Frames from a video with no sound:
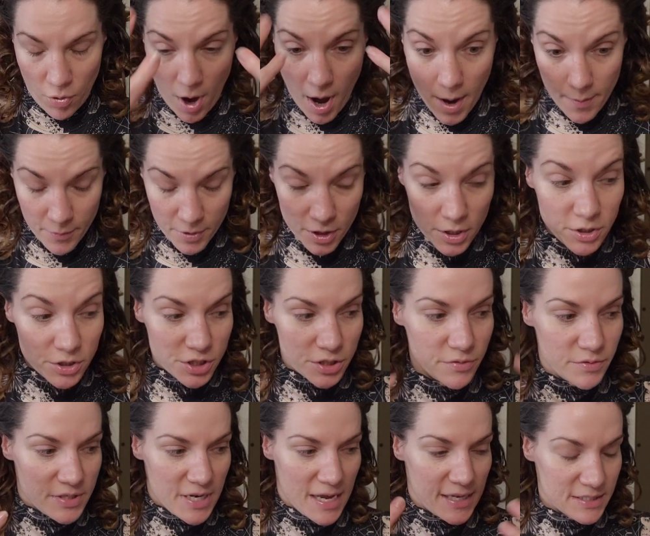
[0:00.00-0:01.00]
primer
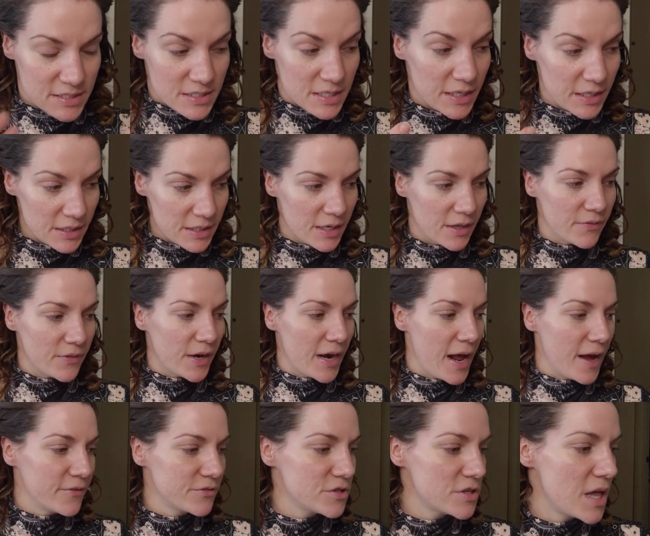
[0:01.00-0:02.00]
to test it. And then
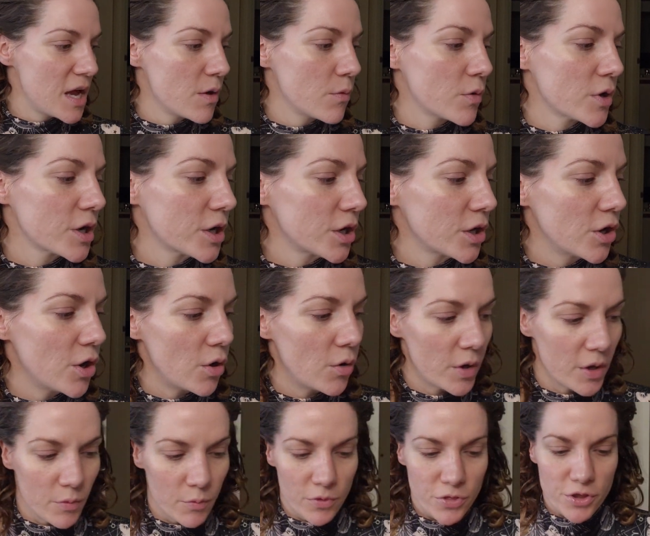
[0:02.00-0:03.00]
after that, we're going to
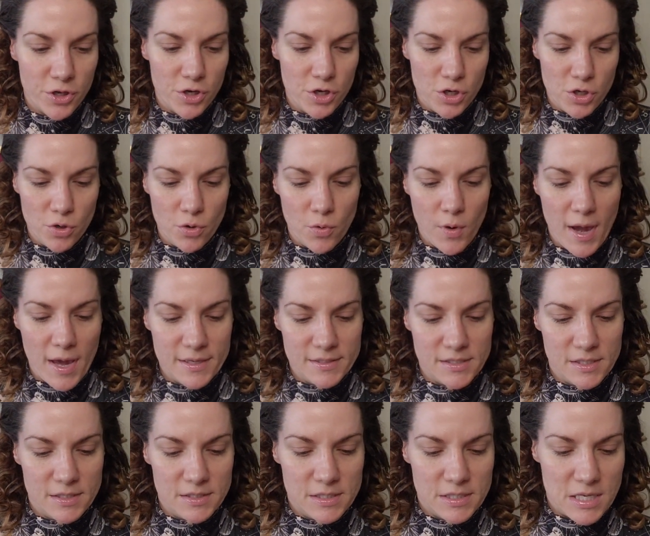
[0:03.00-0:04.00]
go in with the new
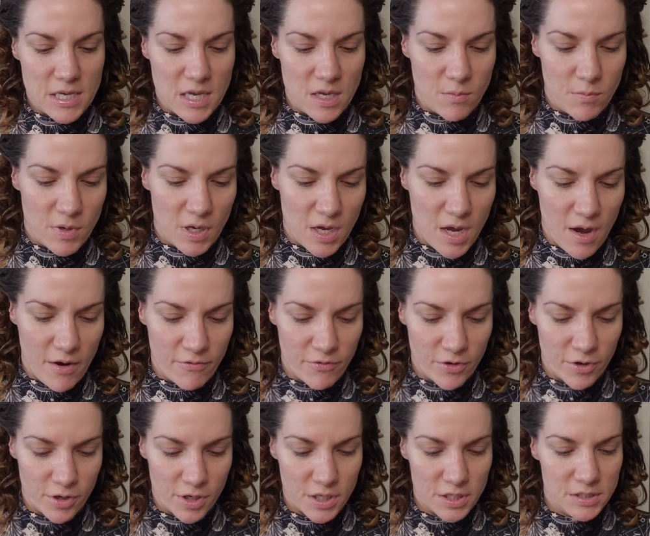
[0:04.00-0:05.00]
Essence Keep Me
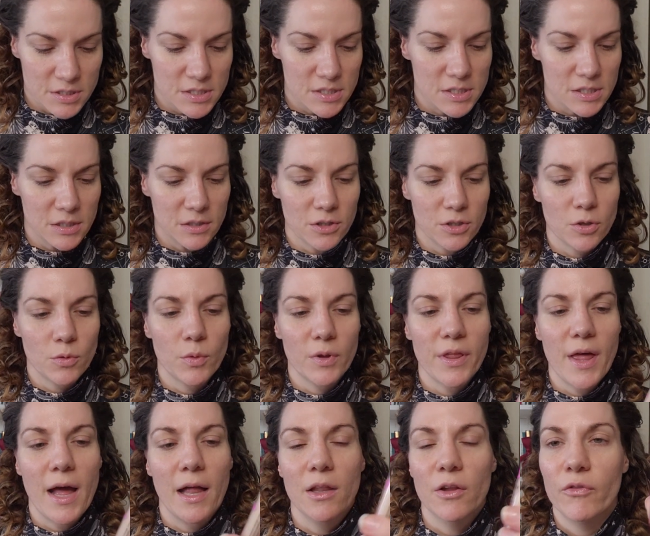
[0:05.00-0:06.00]
Covered Concealer
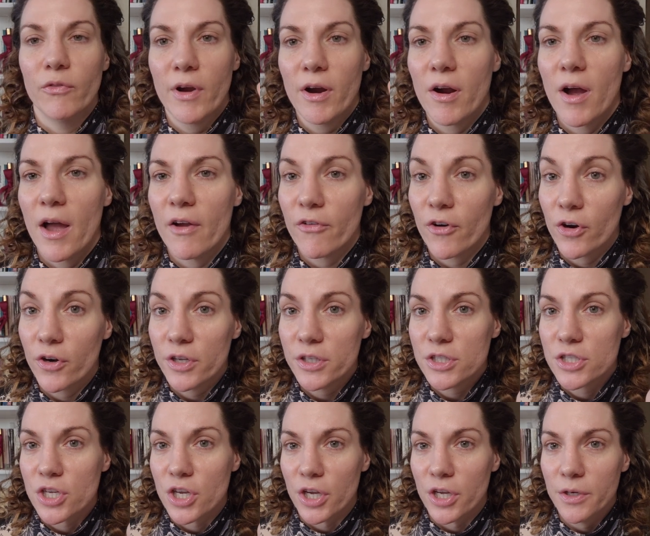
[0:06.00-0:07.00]
with aloe vera. I've heard
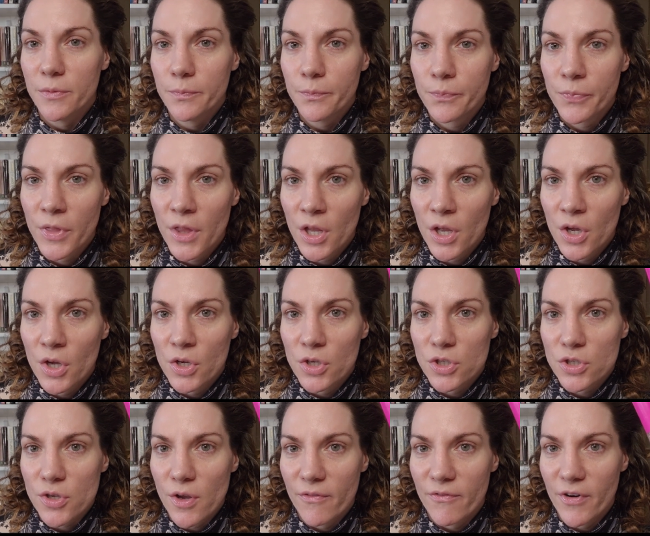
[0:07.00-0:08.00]
it's good,
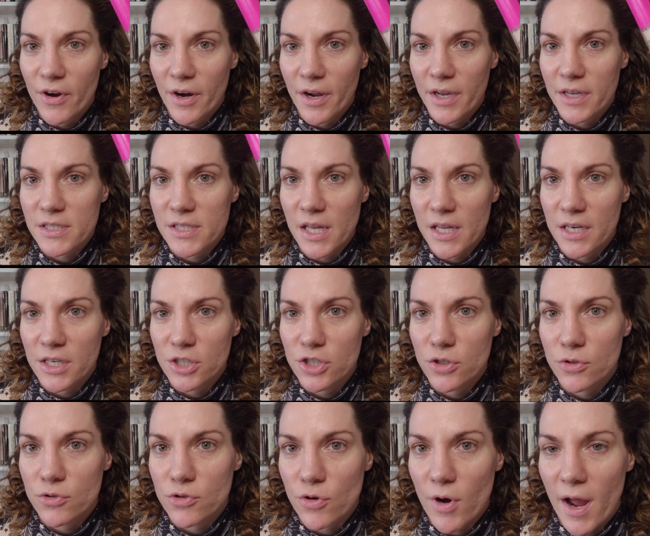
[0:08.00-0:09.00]
so I'm very excited
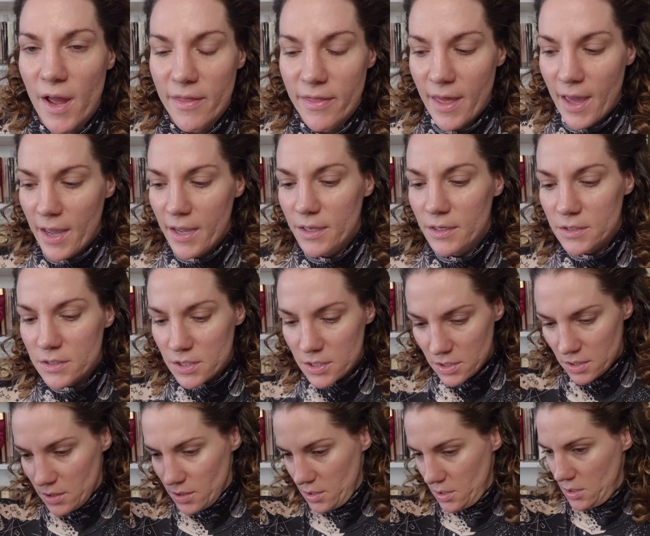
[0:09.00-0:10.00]
to try that.
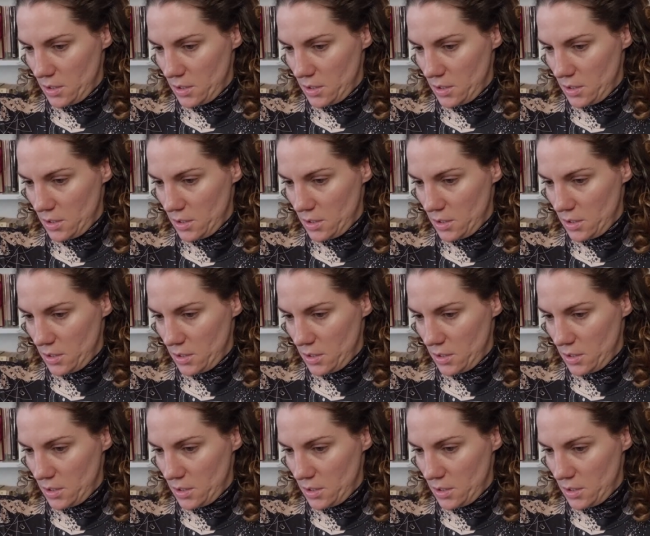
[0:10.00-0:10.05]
